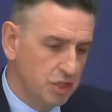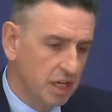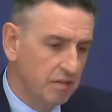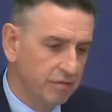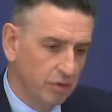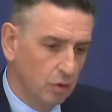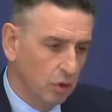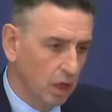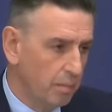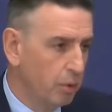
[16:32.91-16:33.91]

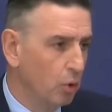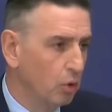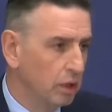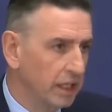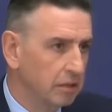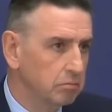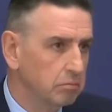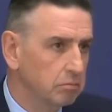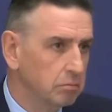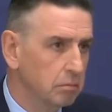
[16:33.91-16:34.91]
Shameful, appalling.
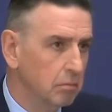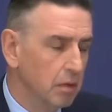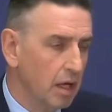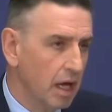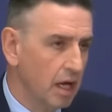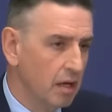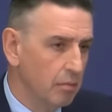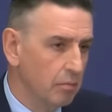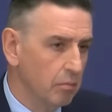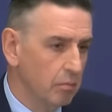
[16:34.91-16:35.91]

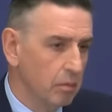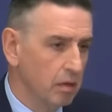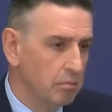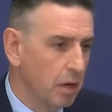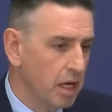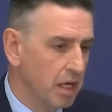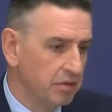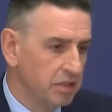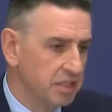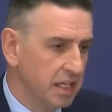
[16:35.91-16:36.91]
My
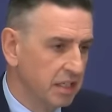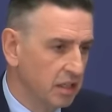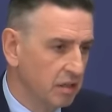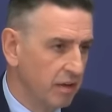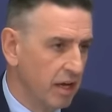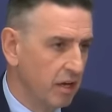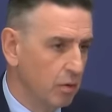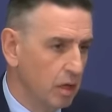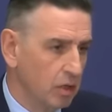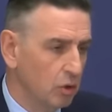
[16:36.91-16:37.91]
understanding of
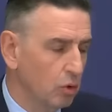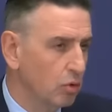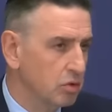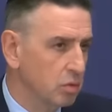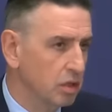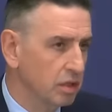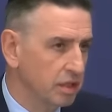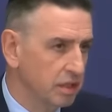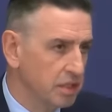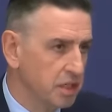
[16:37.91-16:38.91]
how our laws
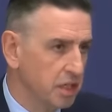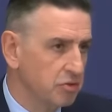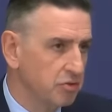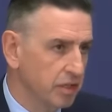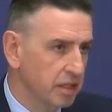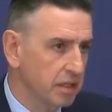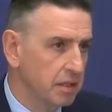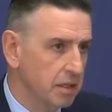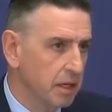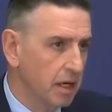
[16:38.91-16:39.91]
work in this country,
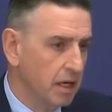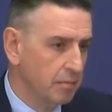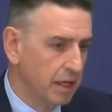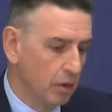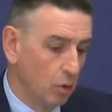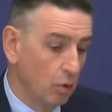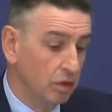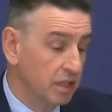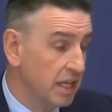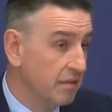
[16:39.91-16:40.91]
that
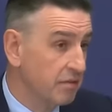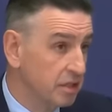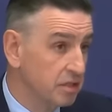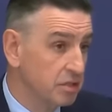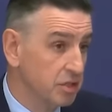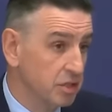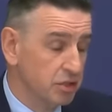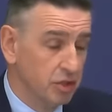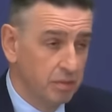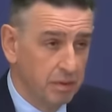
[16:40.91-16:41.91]
all of the evidence
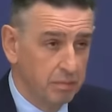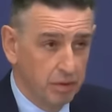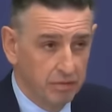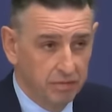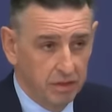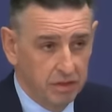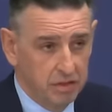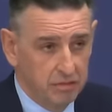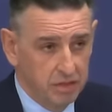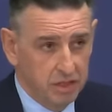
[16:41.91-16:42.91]
should have been put in
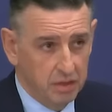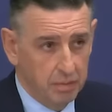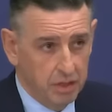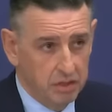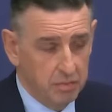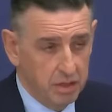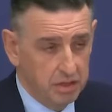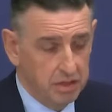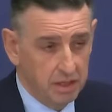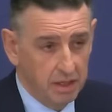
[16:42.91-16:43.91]
front of the
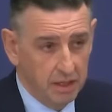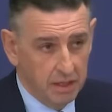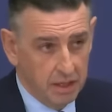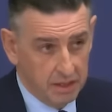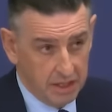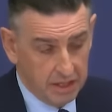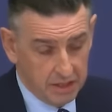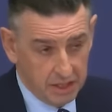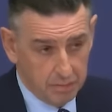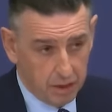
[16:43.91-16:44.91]
sub-postmaster
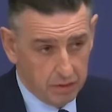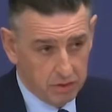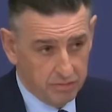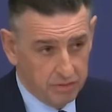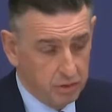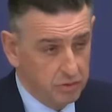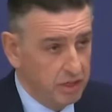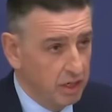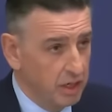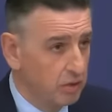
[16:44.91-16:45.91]
that the post office was
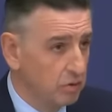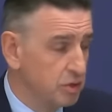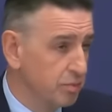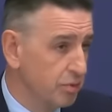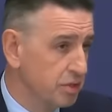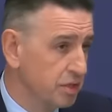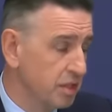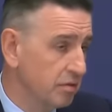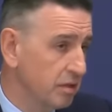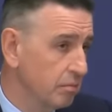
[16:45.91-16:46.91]
relying on to
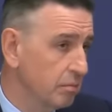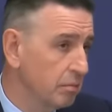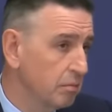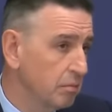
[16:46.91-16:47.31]
prosecute them.